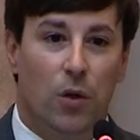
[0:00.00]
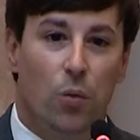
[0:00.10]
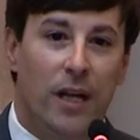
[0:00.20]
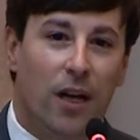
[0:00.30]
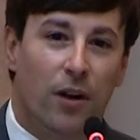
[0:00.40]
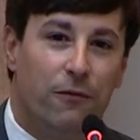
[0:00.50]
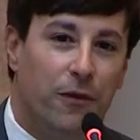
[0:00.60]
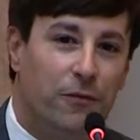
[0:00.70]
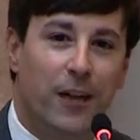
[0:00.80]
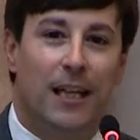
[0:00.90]
We are
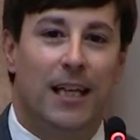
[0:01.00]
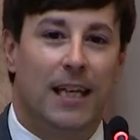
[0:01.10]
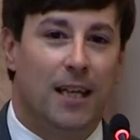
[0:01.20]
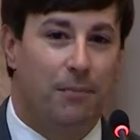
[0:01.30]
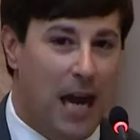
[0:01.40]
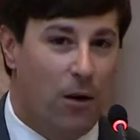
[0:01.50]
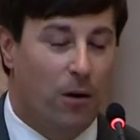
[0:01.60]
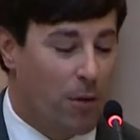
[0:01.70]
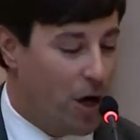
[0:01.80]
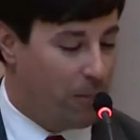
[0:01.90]
fulfilling the
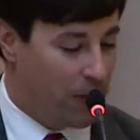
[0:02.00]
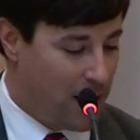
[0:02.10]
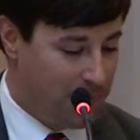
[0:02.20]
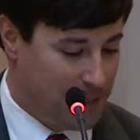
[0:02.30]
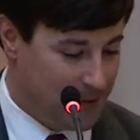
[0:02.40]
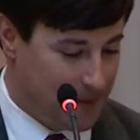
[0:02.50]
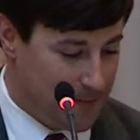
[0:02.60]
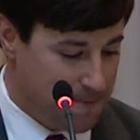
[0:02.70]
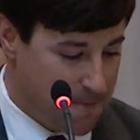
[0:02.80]
Powerball promise.